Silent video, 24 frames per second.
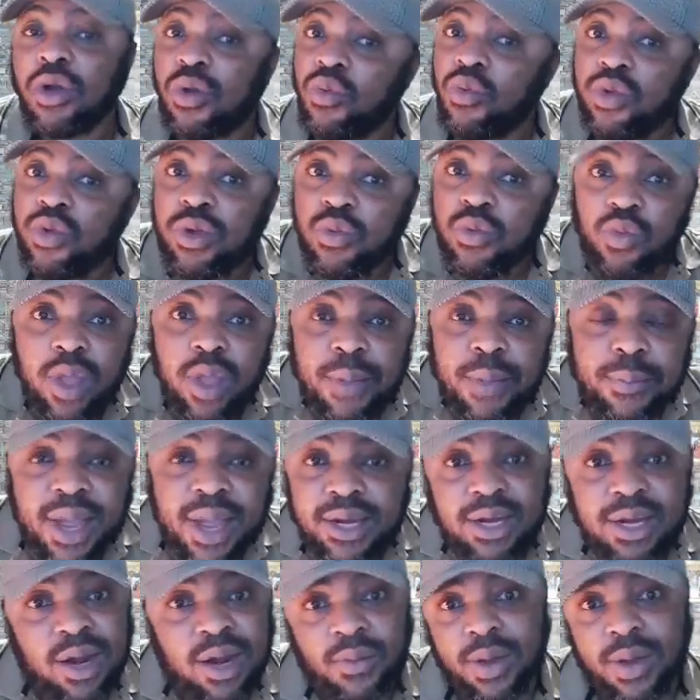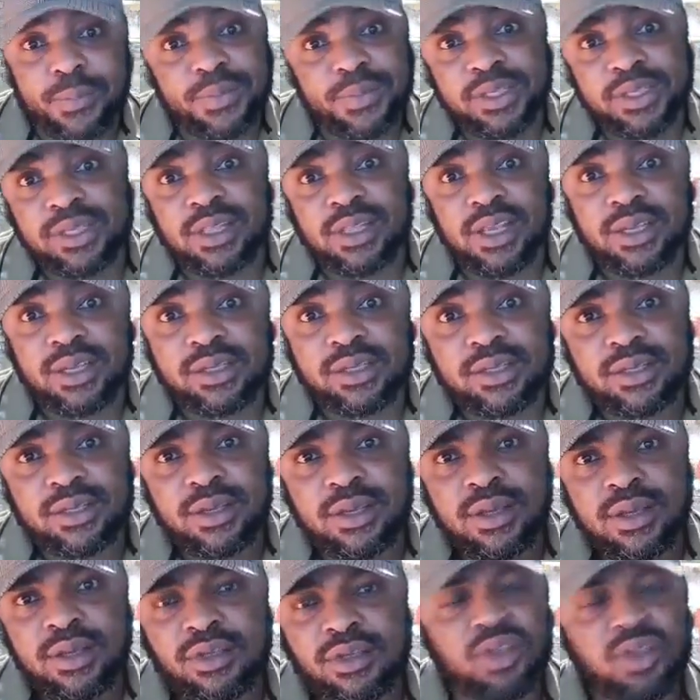we were minding our business.
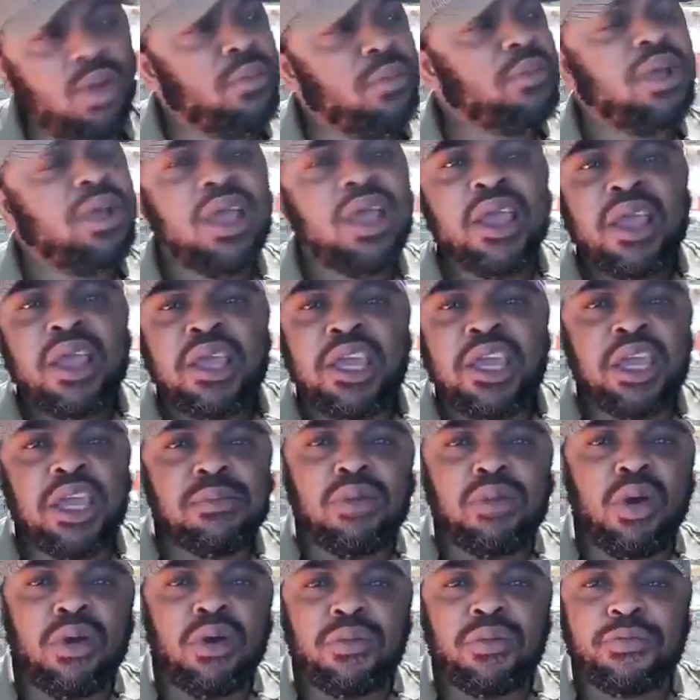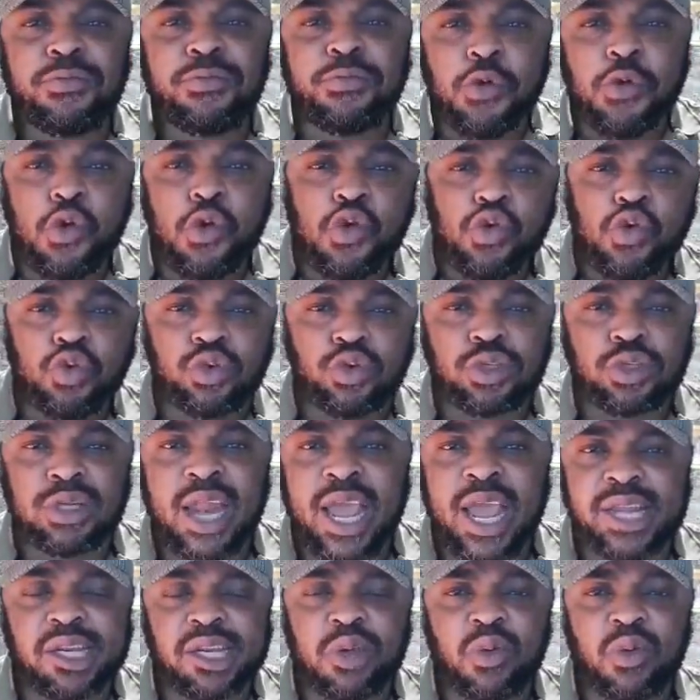Some Igbo fools
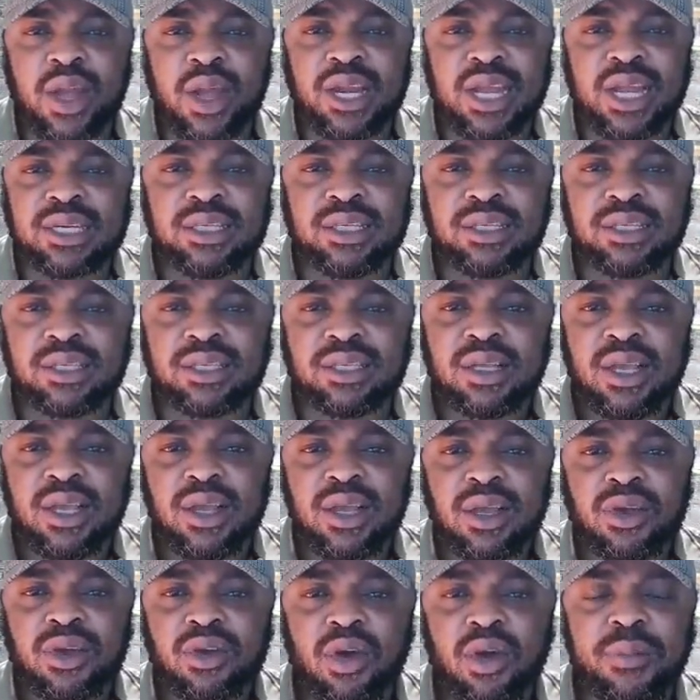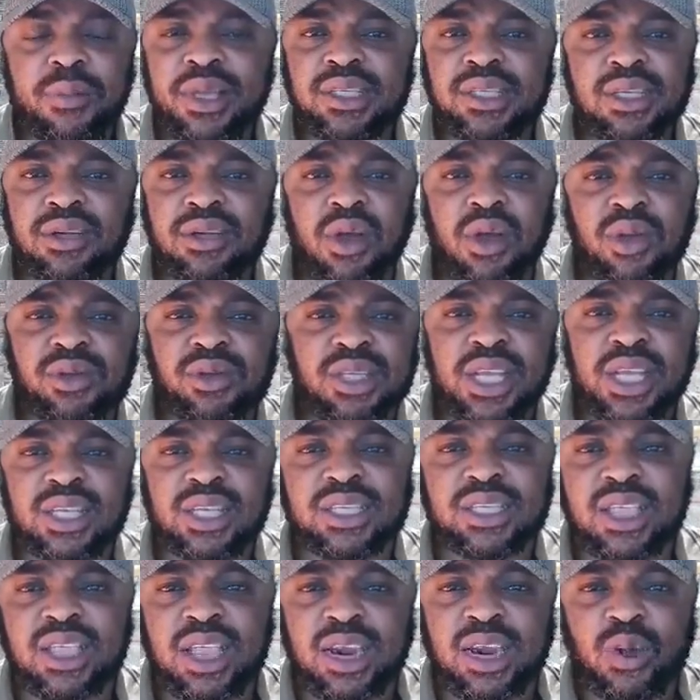like the one that is committing
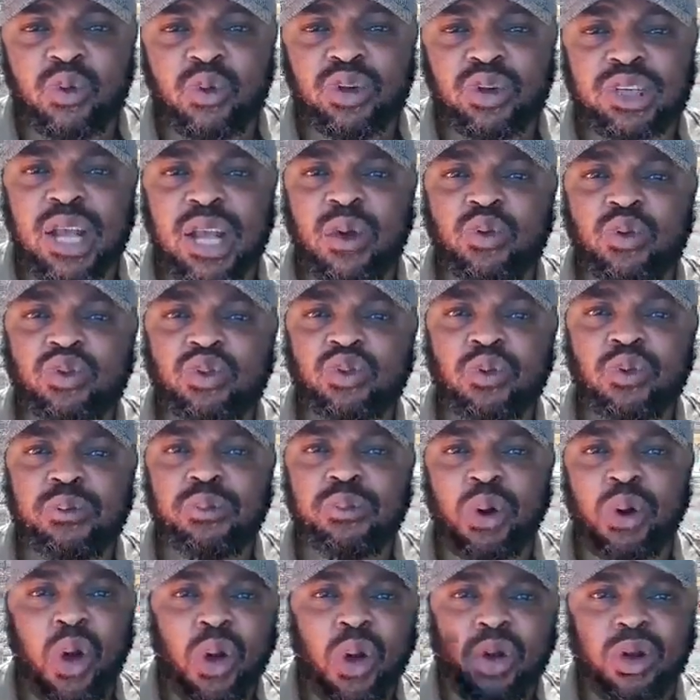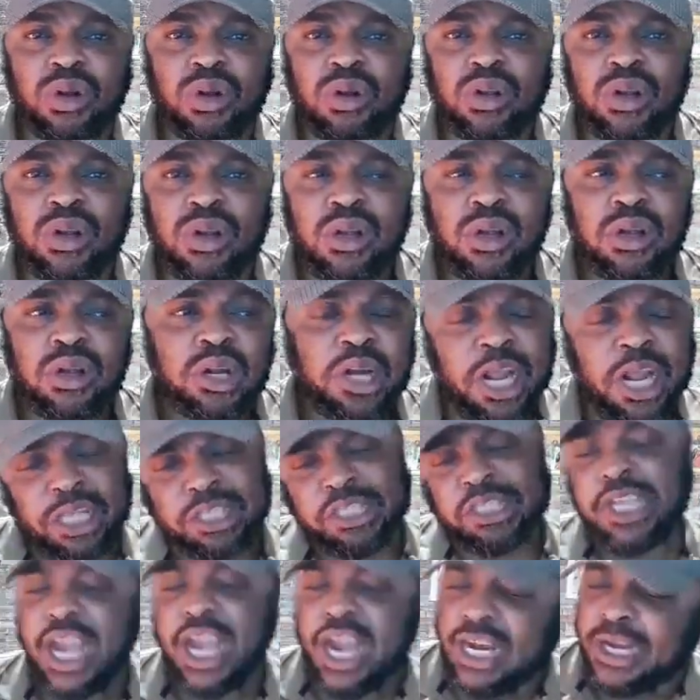nonsense here, and I wish I would soon block. They
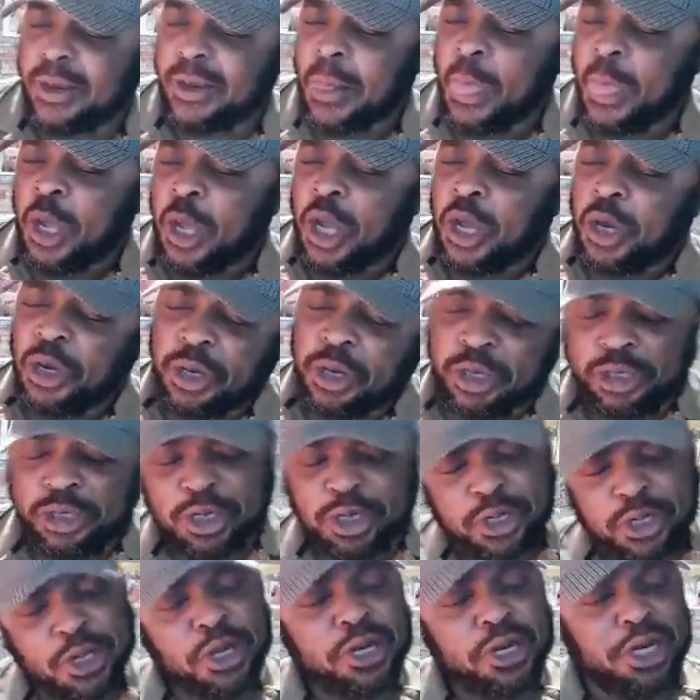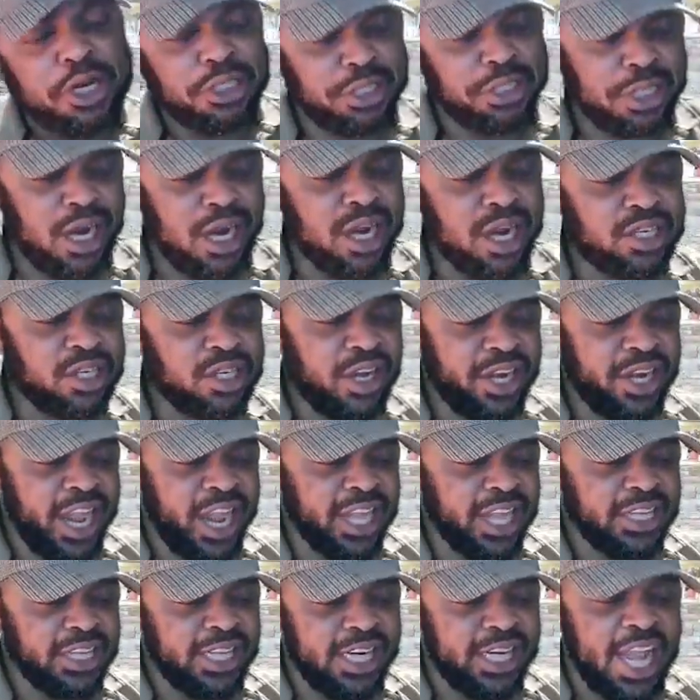said, Ojukwu Destruction
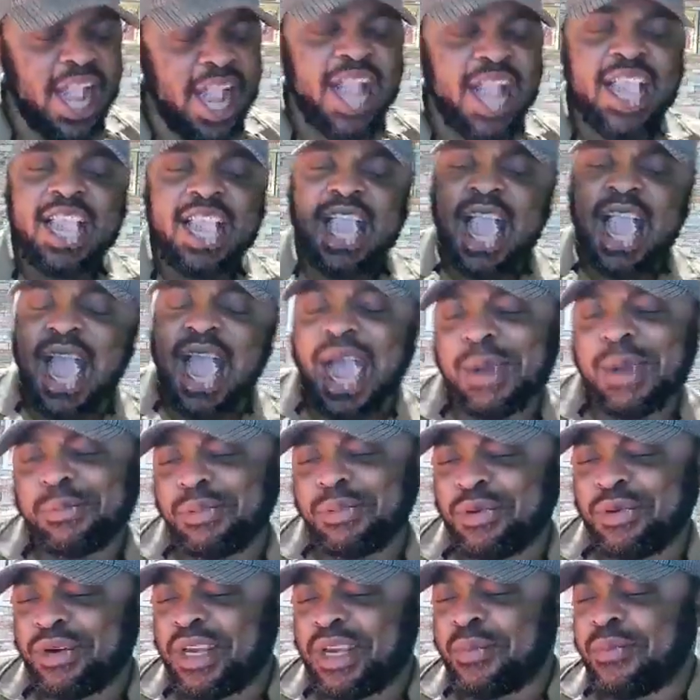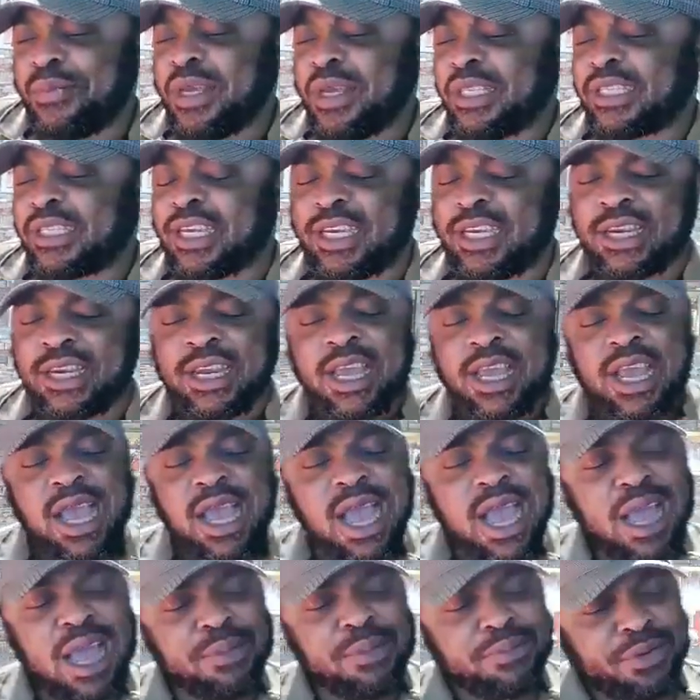Nigeria, Aburi meeting,
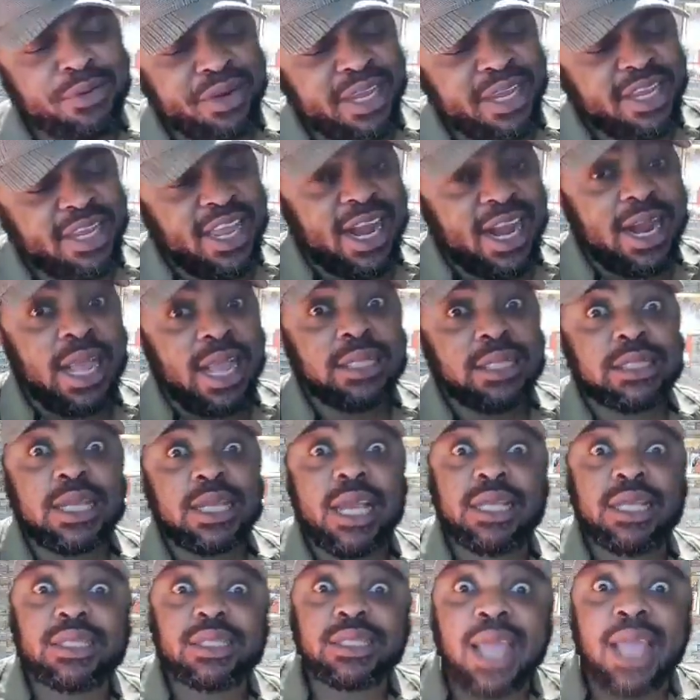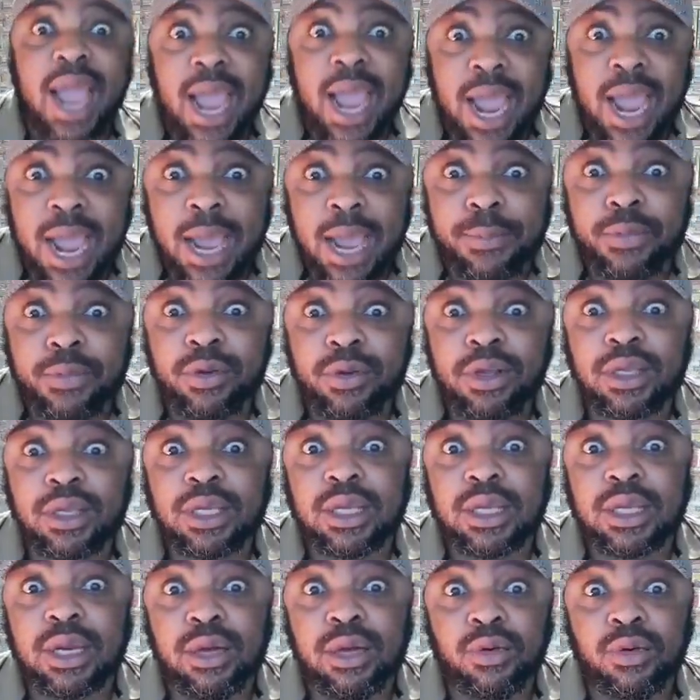Aburi Ghana said, Aburi
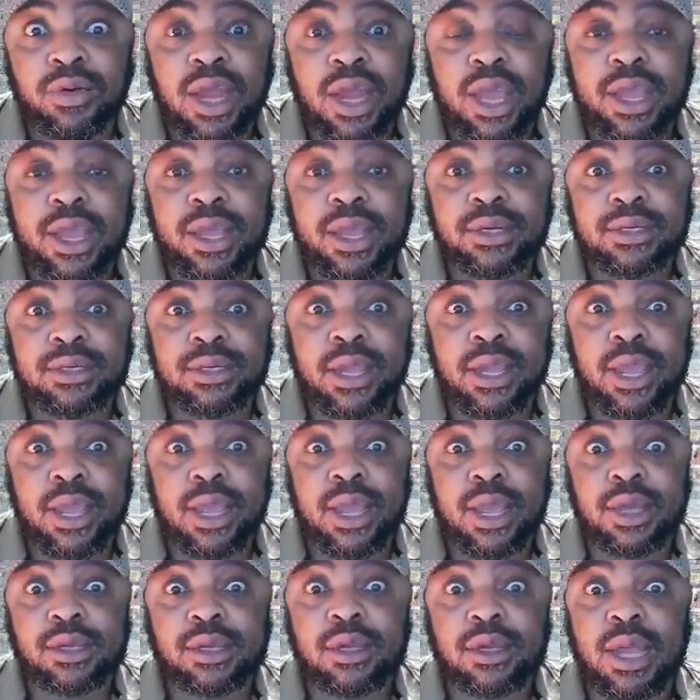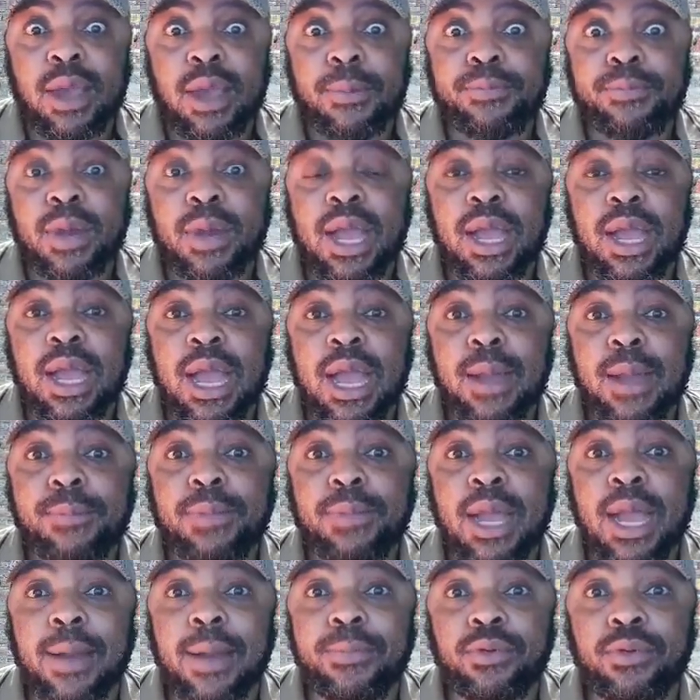kill na head there.
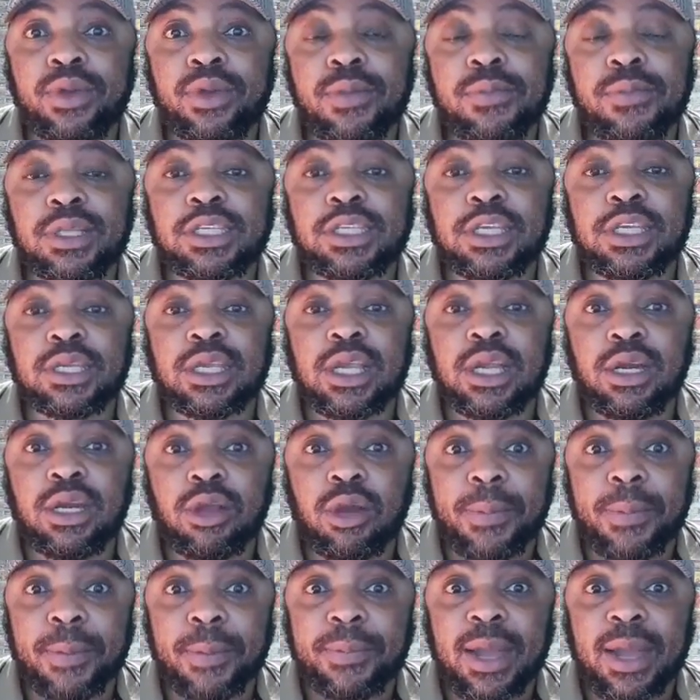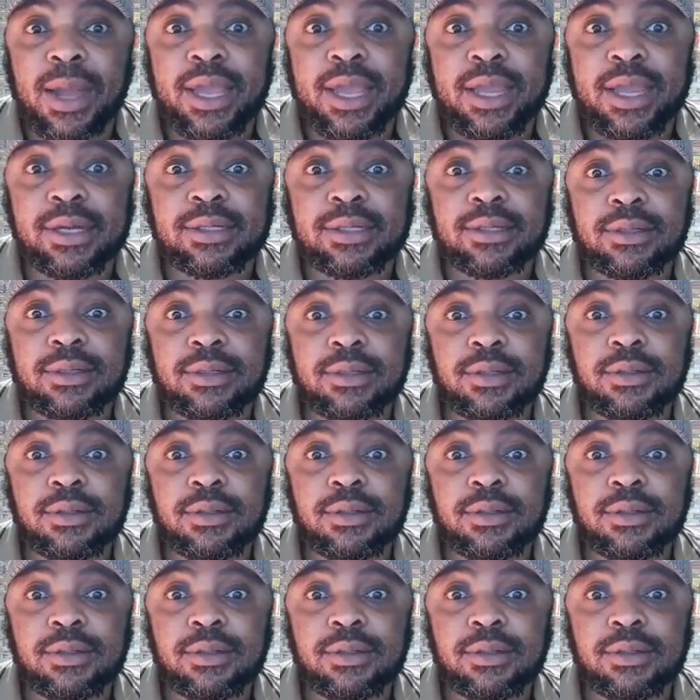Aburi meeting kill your papa head.